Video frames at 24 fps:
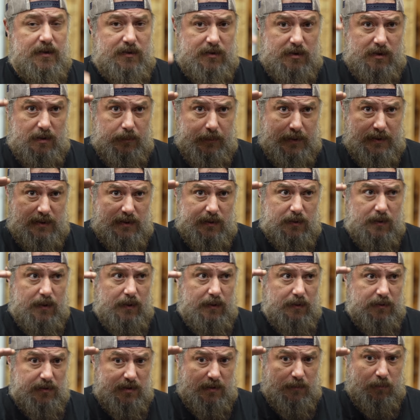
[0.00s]
as to the
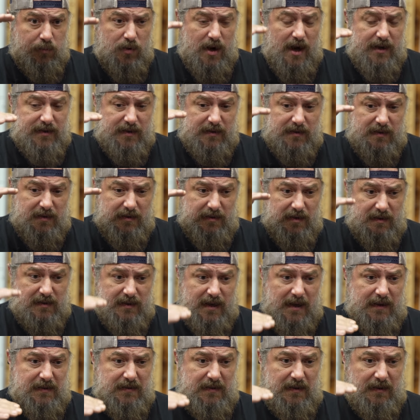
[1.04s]
materials, the processes, mm the
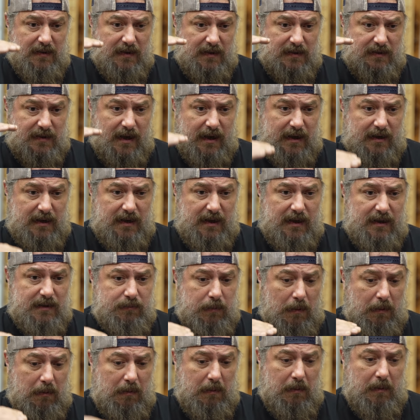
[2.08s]
testing, the techniques,
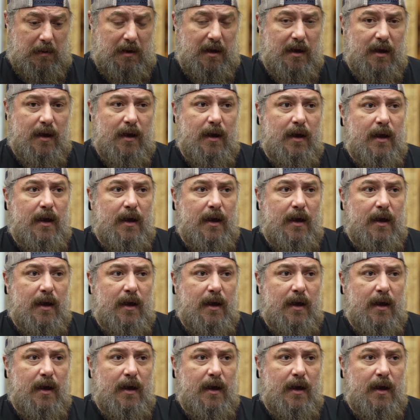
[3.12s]
blah, blah, blah.